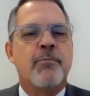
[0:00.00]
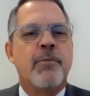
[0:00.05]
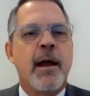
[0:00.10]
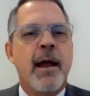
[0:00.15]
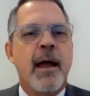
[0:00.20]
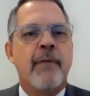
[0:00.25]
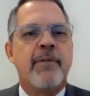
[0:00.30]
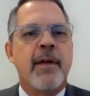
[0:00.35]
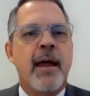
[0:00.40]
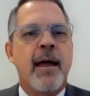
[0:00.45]
we
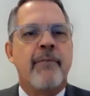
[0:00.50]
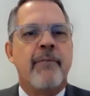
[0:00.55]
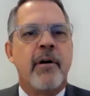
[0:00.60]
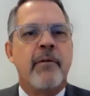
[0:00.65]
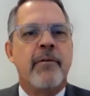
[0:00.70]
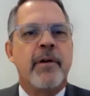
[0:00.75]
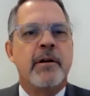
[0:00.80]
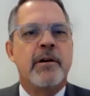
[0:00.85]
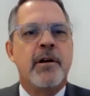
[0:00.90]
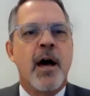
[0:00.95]
have to have
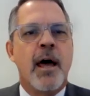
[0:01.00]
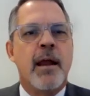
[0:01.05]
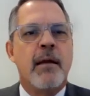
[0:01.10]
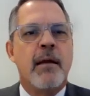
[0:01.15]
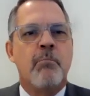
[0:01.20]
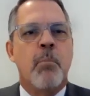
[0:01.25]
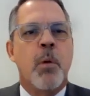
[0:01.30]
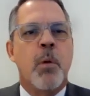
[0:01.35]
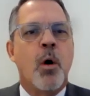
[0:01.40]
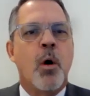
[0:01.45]
every nut
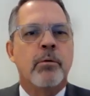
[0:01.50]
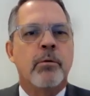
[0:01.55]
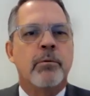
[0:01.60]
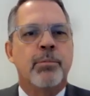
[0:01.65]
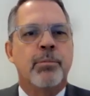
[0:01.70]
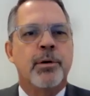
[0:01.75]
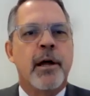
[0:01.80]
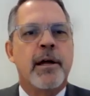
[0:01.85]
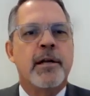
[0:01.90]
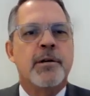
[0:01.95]
and bolt in
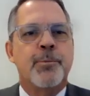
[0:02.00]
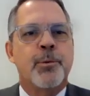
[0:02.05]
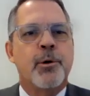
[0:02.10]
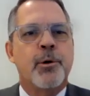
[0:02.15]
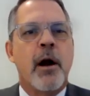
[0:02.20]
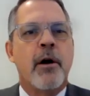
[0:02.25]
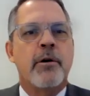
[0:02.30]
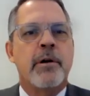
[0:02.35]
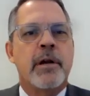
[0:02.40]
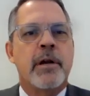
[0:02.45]
place
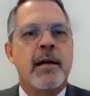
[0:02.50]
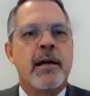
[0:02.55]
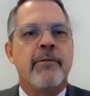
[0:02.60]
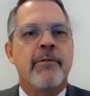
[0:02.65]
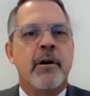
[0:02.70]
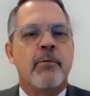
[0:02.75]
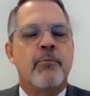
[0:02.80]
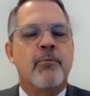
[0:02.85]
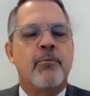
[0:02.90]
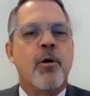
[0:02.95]
prior to even
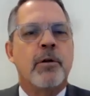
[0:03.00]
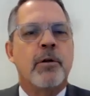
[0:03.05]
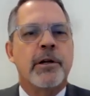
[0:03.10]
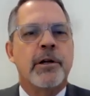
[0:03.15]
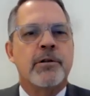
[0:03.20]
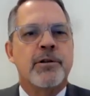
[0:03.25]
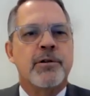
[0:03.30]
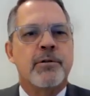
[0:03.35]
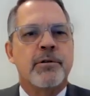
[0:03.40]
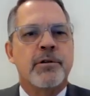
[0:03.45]
enrolling
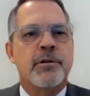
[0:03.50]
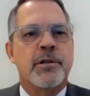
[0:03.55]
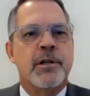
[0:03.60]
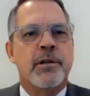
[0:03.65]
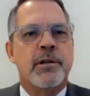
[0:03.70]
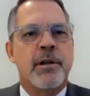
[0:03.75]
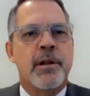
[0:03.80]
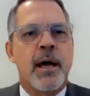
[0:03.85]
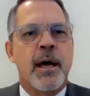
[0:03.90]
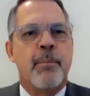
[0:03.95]
students
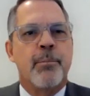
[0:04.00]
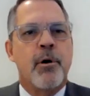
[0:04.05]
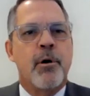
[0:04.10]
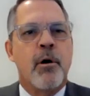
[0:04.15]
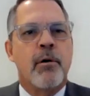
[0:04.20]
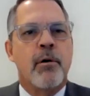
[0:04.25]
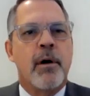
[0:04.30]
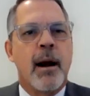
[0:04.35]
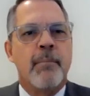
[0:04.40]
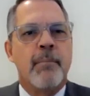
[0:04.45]
into that
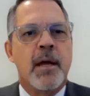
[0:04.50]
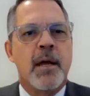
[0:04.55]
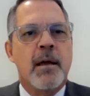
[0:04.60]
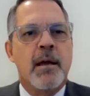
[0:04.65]
program.